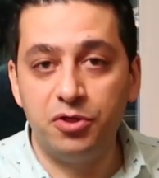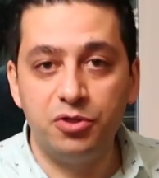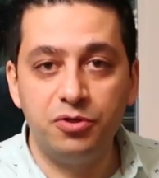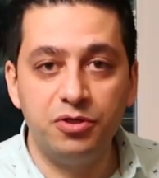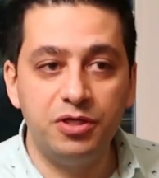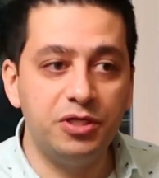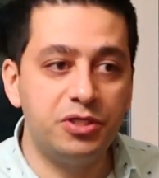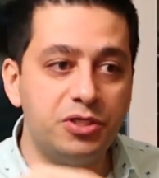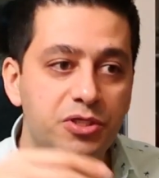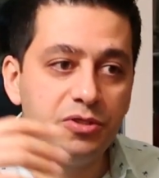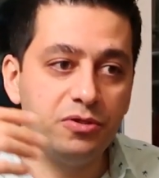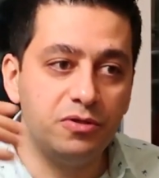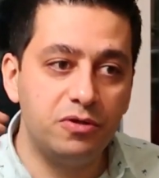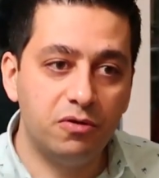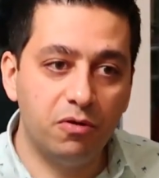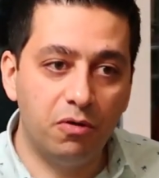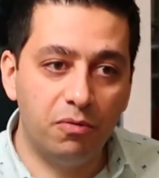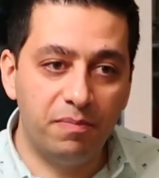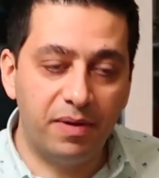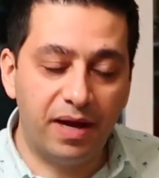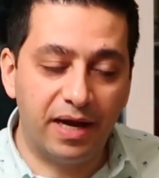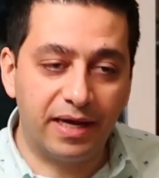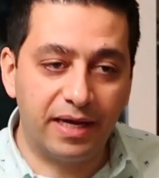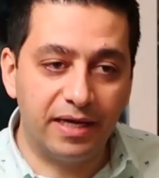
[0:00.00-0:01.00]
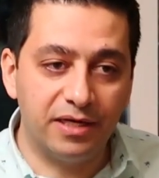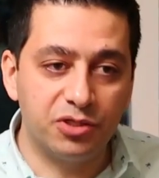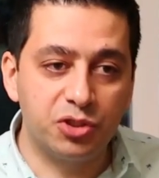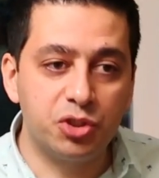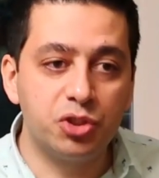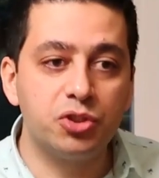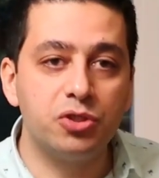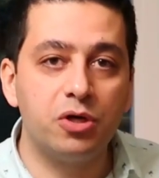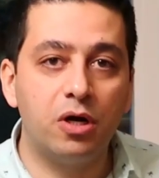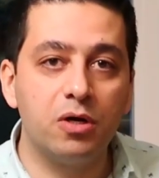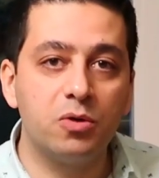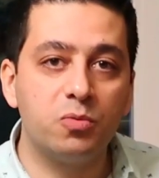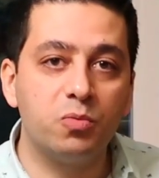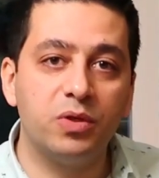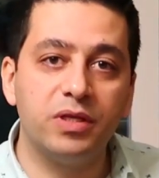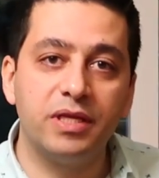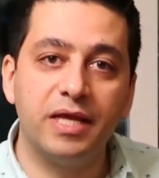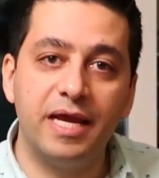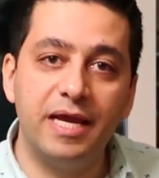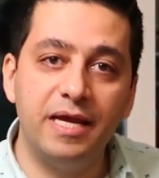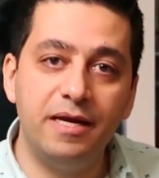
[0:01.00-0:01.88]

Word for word: You need to go back and start with